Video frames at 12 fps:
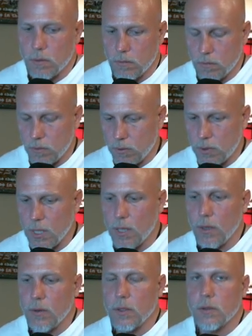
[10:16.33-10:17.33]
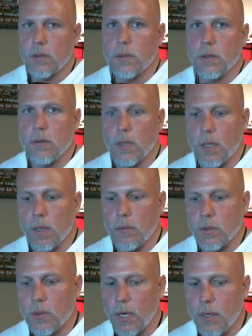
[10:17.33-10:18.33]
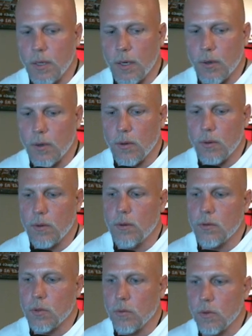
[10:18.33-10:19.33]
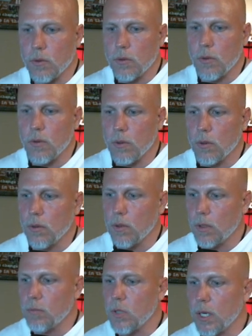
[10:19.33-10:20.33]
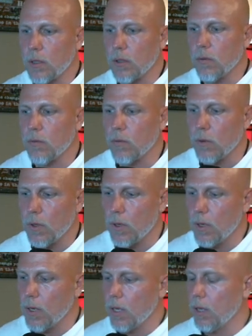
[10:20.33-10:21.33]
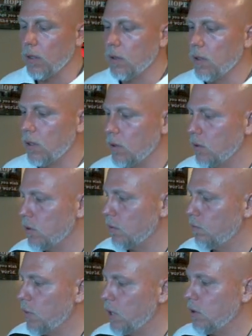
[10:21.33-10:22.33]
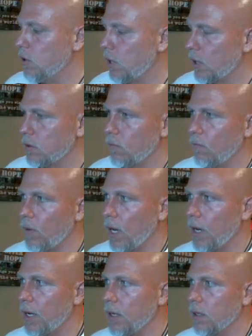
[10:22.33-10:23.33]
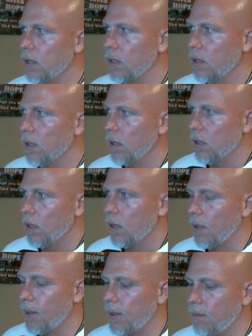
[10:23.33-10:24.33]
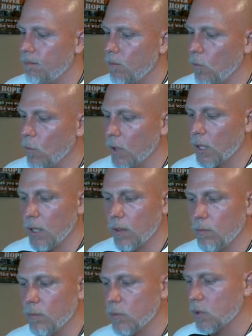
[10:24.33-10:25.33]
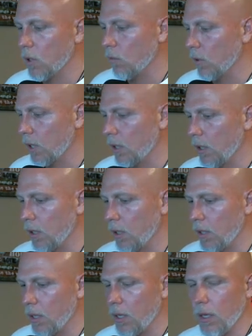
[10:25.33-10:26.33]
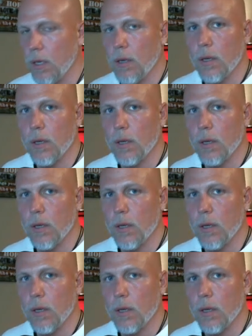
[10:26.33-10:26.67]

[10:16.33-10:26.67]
Stay on this straight and narrow towards your objective, and you should be just fine. We're gonna start working on a